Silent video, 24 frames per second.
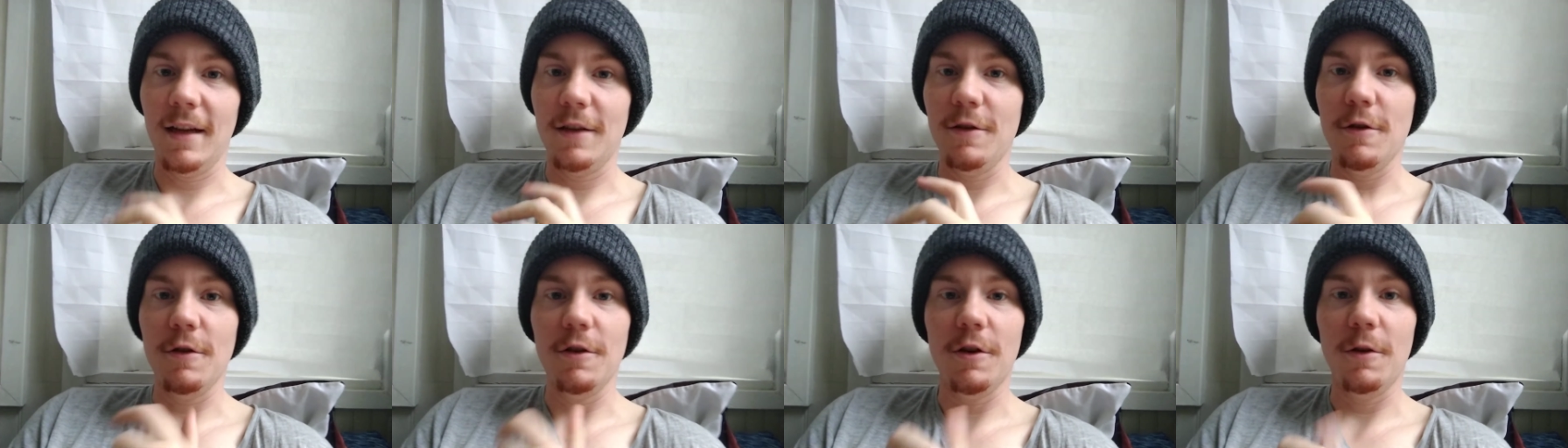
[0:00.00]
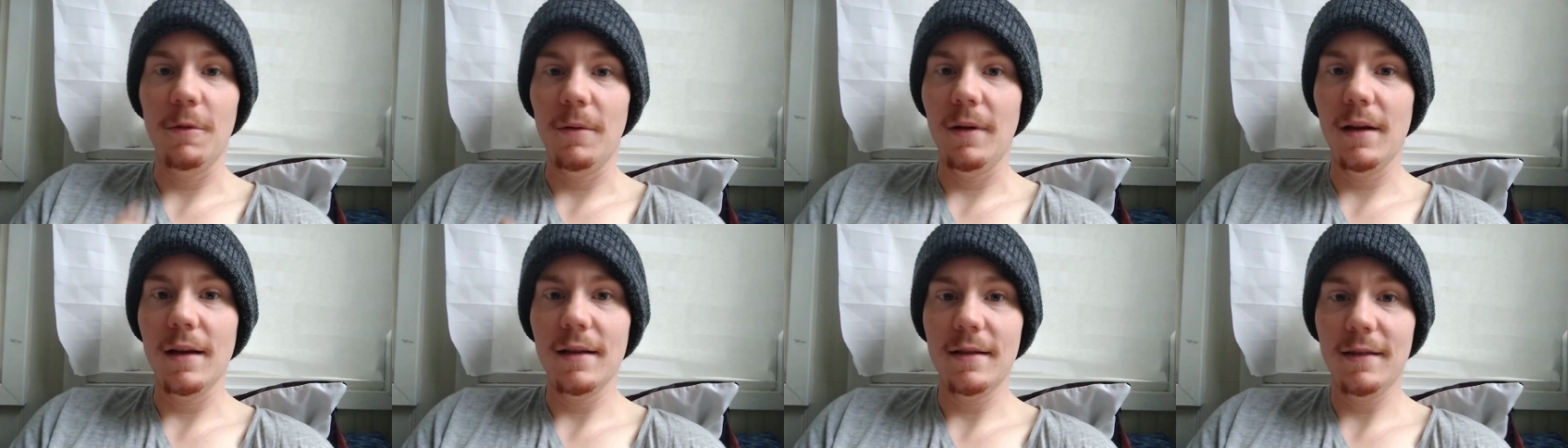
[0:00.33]
and you're
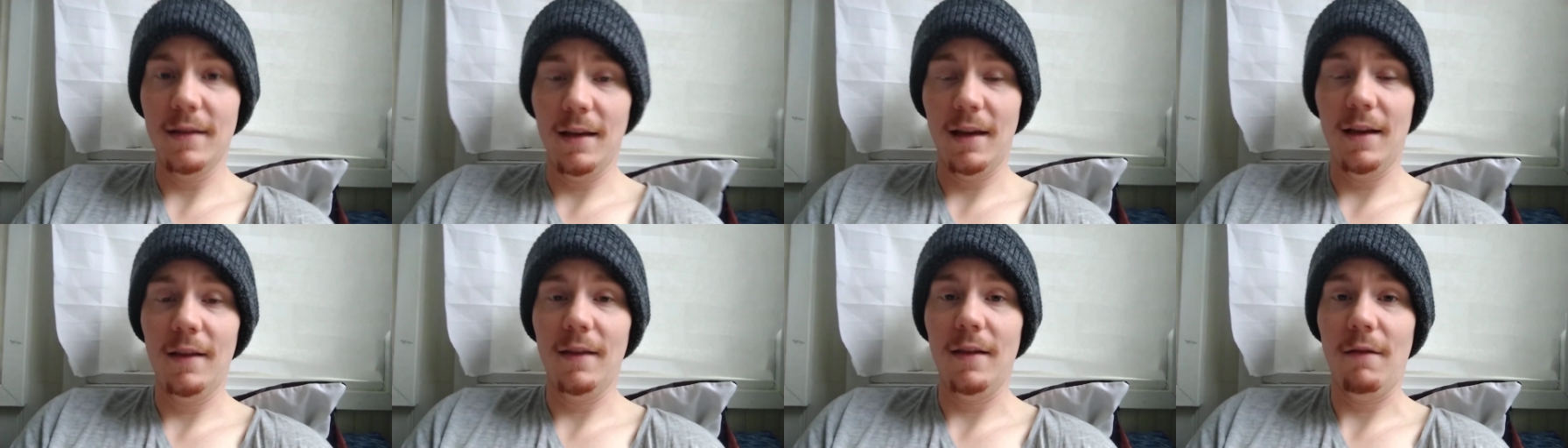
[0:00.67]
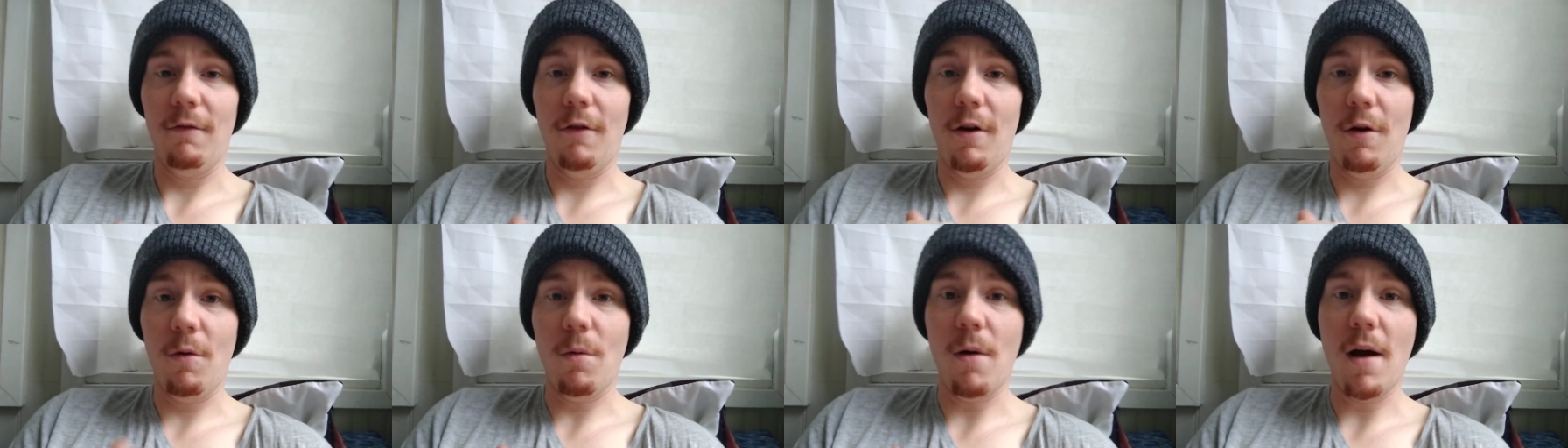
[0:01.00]
doing a scene
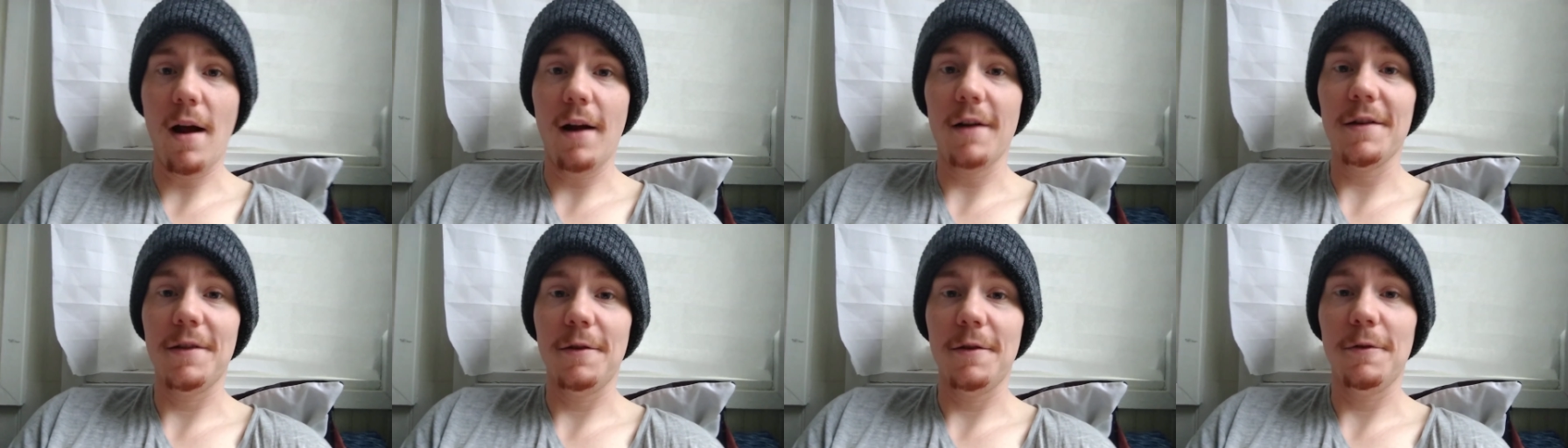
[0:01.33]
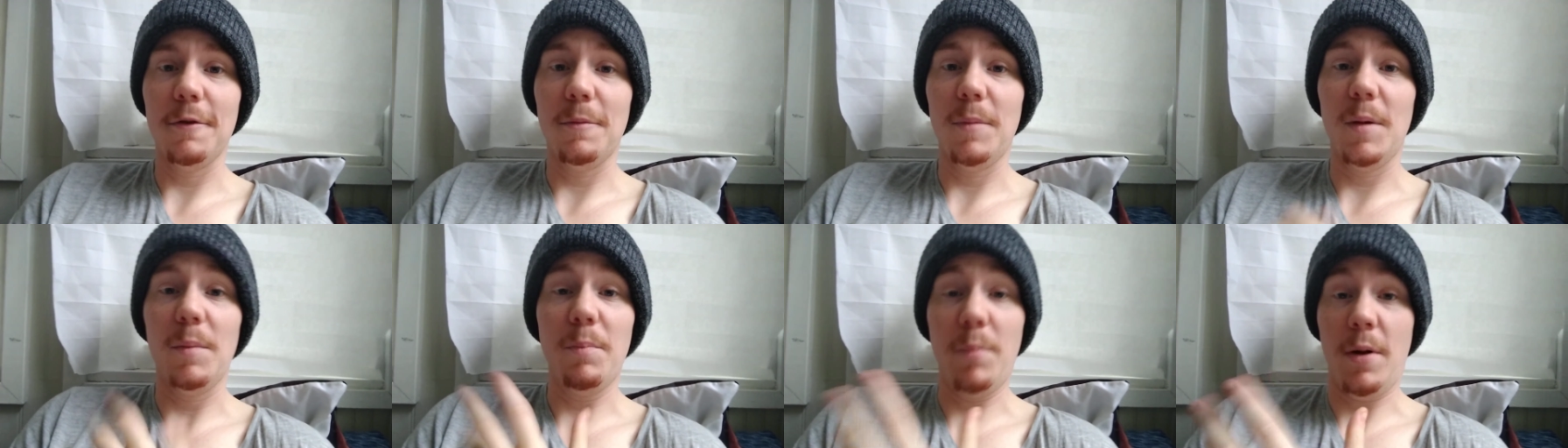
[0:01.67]
that requires you
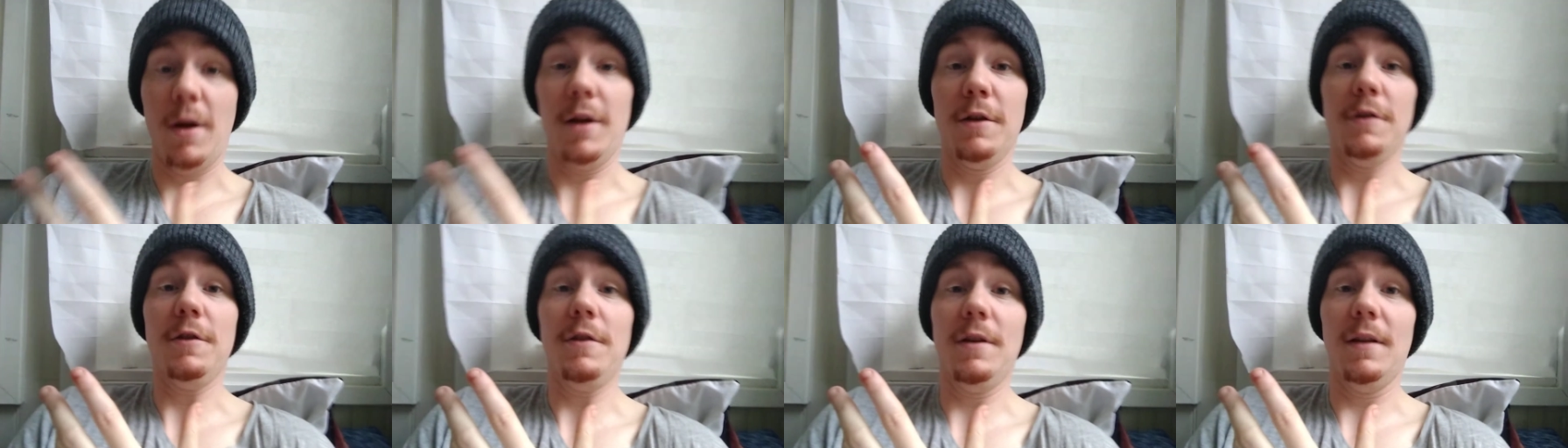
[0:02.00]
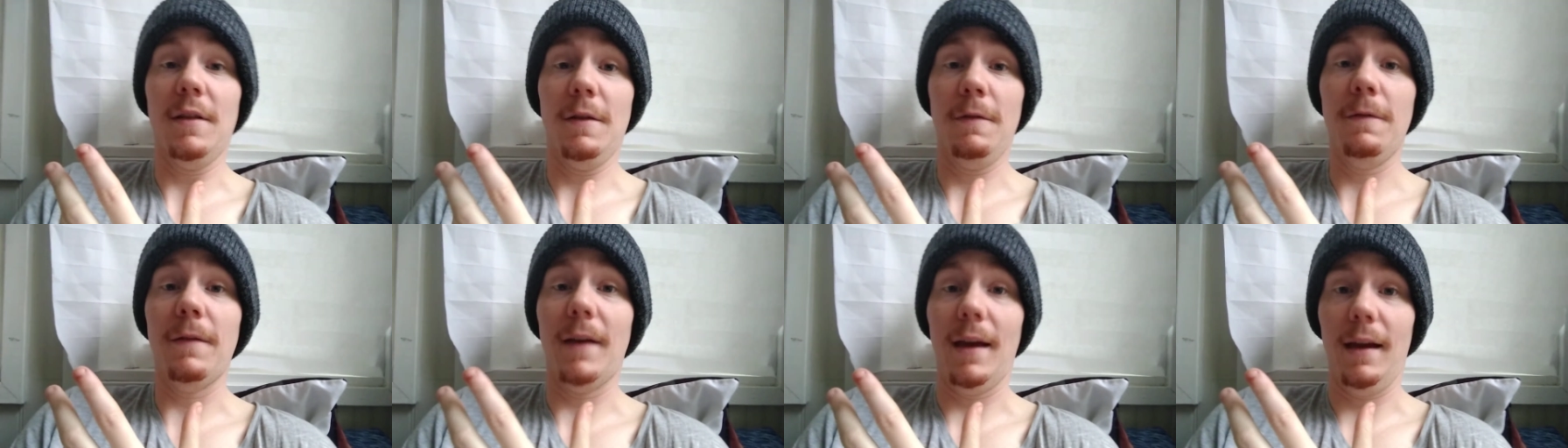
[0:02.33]
to be punched
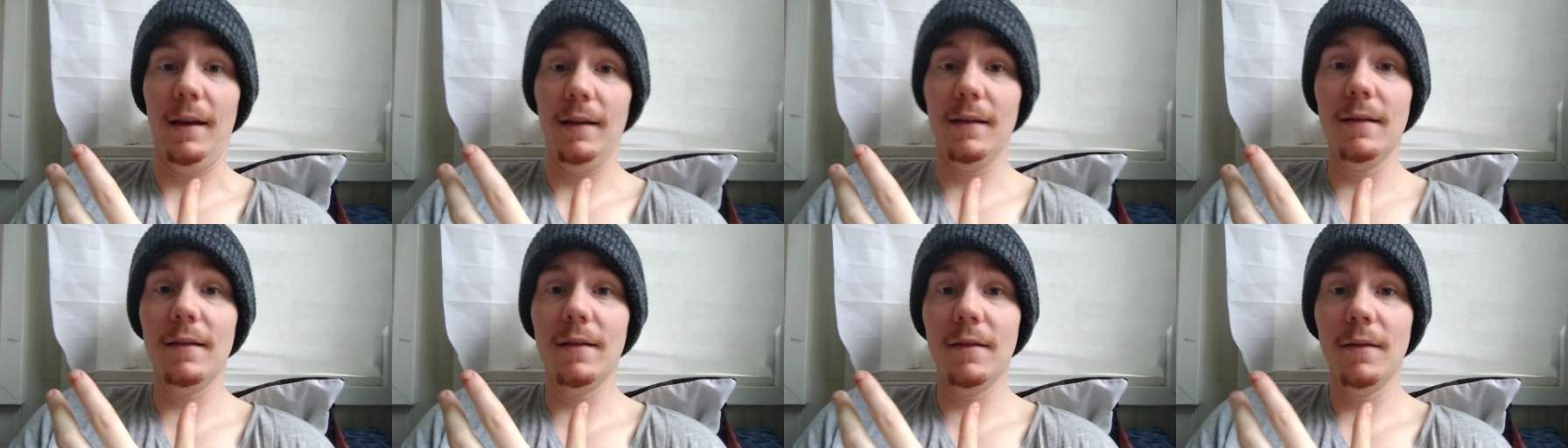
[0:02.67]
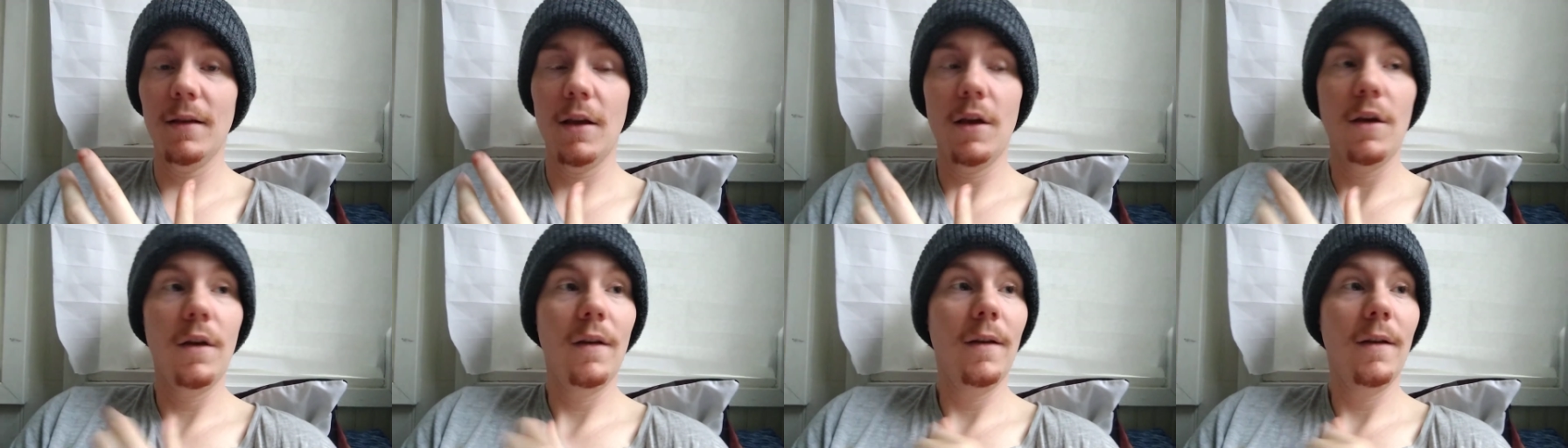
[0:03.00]
in the face.